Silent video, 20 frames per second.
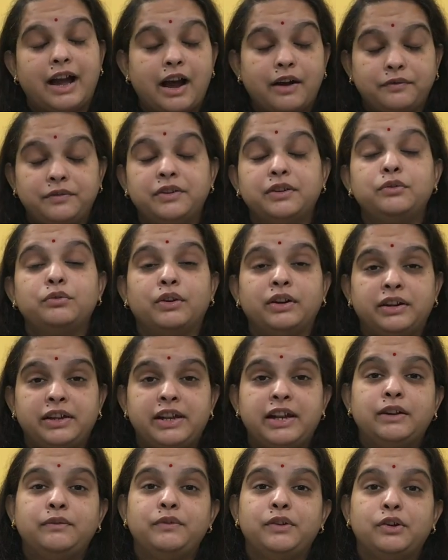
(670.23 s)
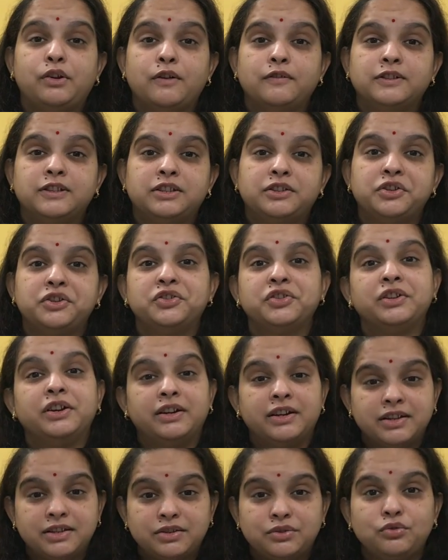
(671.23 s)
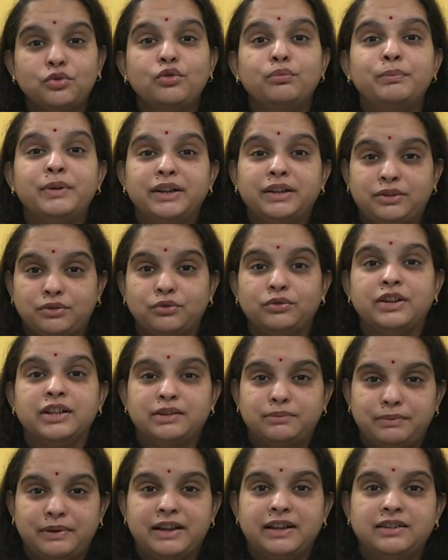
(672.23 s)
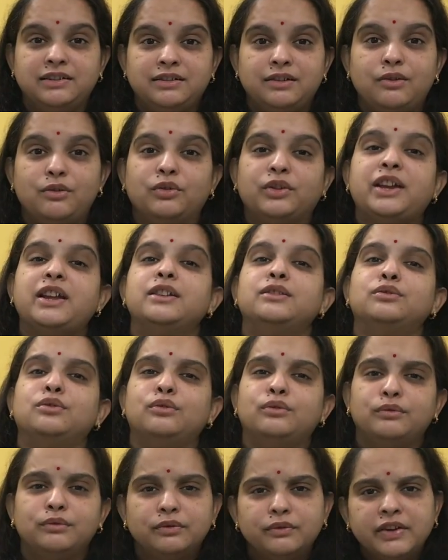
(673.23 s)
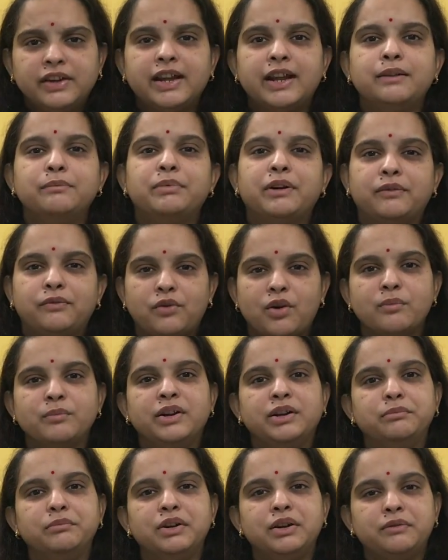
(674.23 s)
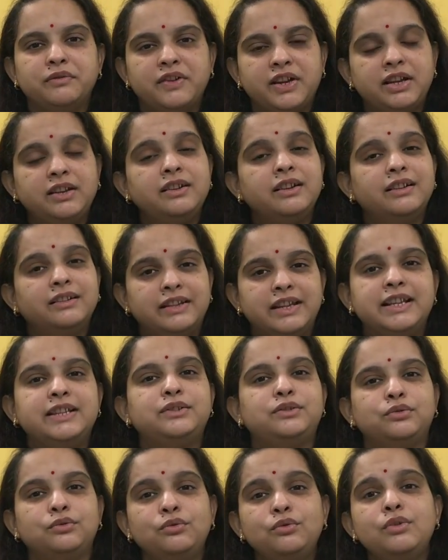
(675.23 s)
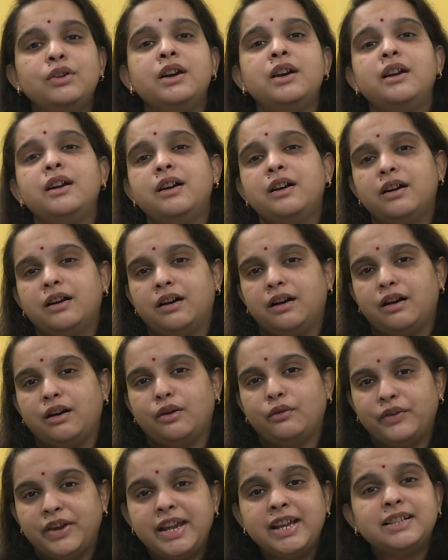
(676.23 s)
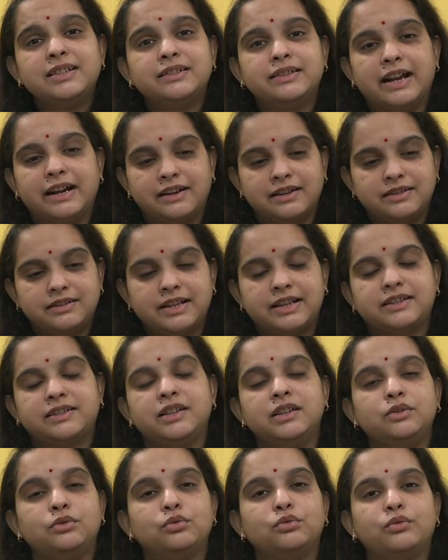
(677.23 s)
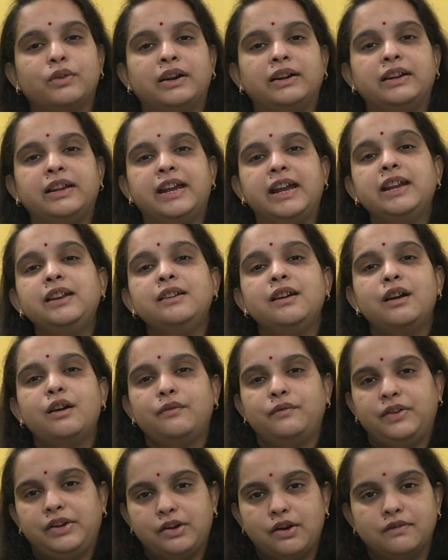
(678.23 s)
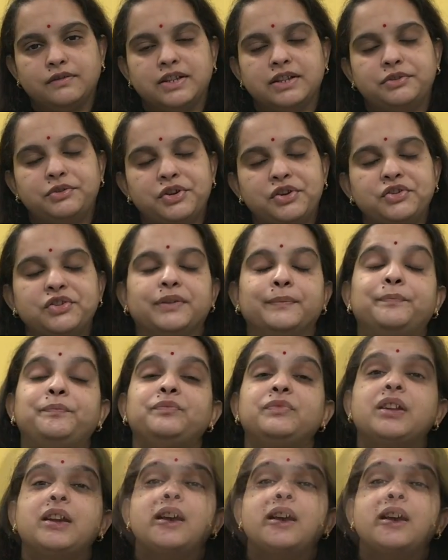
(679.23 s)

after 28 week of gestation it is too big to displace. Okay, so we can perform in between these 2 weeks, that is 16 to 28 week of gestation.